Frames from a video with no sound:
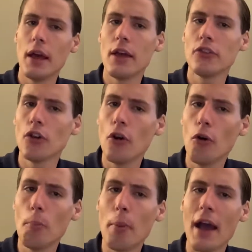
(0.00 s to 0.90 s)

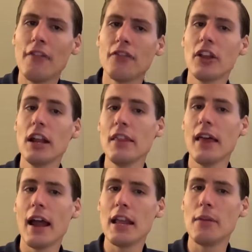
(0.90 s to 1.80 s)
So by flooding
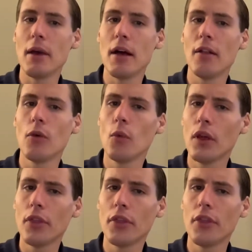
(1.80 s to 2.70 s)
that email
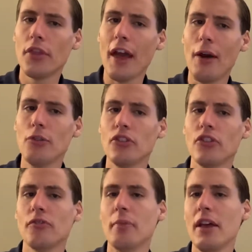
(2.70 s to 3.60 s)
with
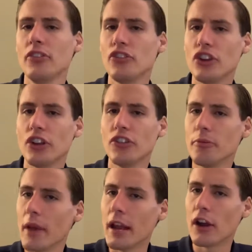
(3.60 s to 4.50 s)
thousands of messages
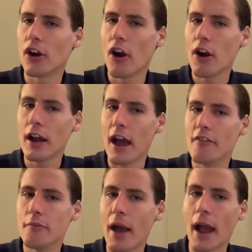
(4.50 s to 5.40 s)
demanding our
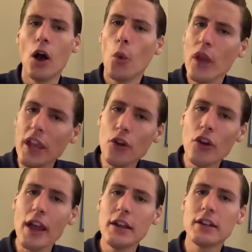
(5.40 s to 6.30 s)
archive back, we can
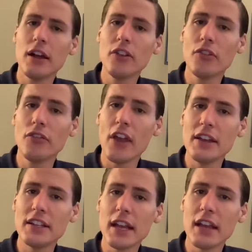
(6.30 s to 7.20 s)
create tons of
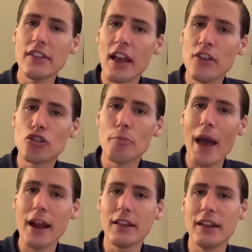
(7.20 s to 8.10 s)
fake tickets and
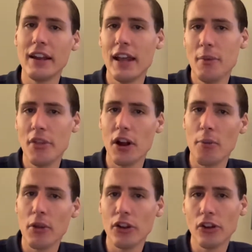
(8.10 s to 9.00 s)
dramatically inhibit their
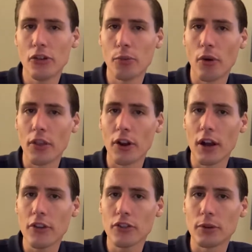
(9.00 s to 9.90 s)
ability to support their
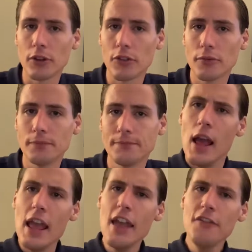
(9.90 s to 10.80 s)
customers.
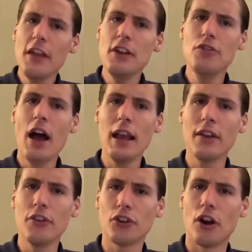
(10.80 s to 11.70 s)
If they do not
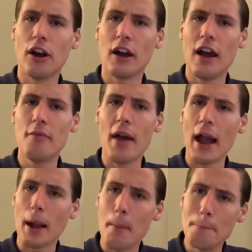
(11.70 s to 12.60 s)
give us our archive
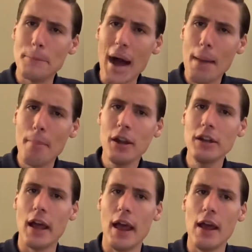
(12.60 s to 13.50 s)
back by
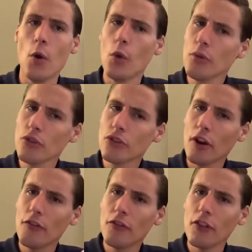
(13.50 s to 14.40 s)
Monday, we will
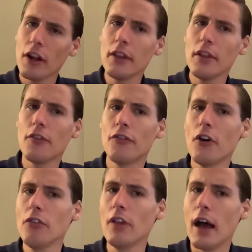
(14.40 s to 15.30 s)
start flooding their
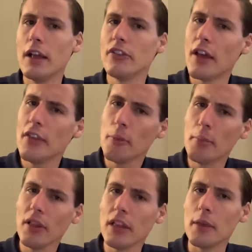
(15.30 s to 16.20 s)
phone lines and their
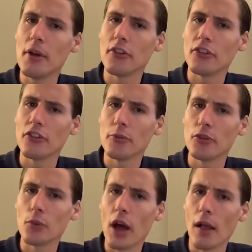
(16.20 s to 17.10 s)
billing email system
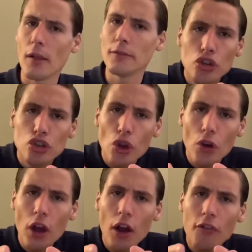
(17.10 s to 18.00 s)
as well,
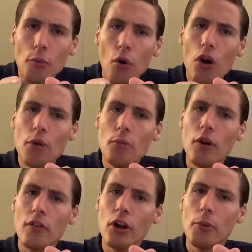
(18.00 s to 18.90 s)
choking off more and
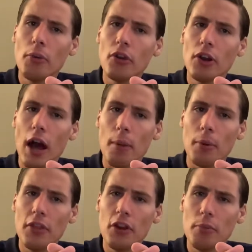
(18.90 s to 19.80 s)
more of their ability to
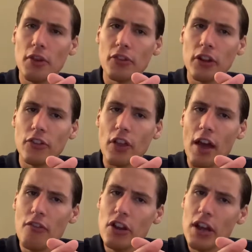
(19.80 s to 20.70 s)
operate their business
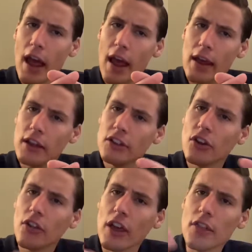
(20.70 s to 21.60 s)
every day
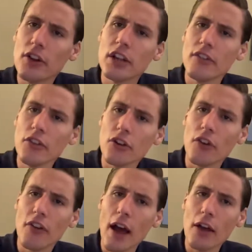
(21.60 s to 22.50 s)
until they either give us
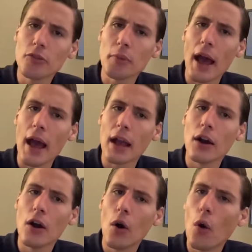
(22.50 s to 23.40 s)
our files
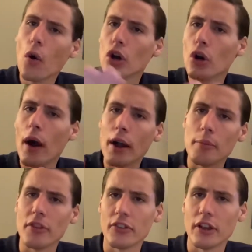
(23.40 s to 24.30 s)
back or go out
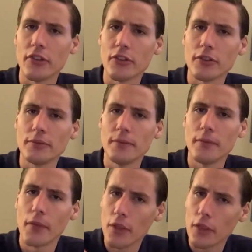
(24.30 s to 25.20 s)
of business.
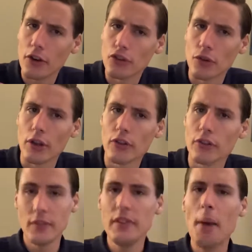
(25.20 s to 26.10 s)
Their
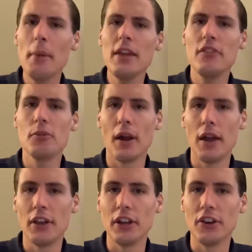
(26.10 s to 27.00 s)
choice. Now, many of you are
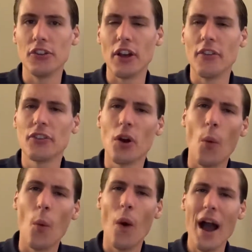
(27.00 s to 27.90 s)
probably thinking to yourselves,
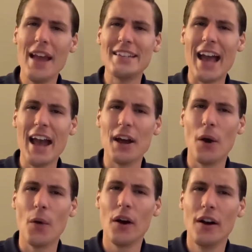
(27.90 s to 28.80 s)
why
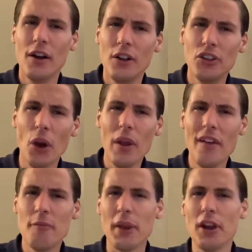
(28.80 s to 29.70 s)
Datto? Don't we
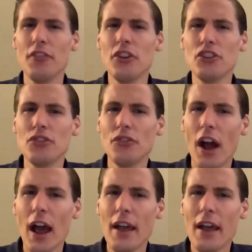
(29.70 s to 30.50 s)
have bigger fish to fry?